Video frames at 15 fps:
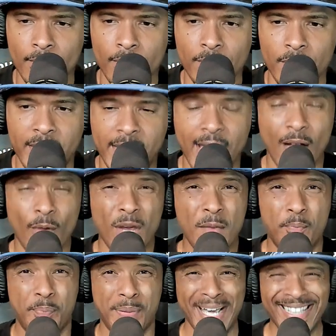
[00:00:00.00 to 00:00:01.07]
Can we
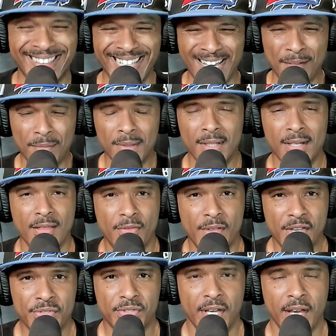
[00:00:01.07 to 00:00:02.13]
beat them
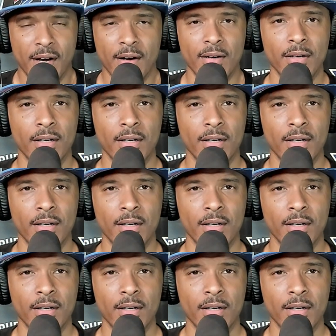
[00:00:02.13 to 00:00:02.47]
this year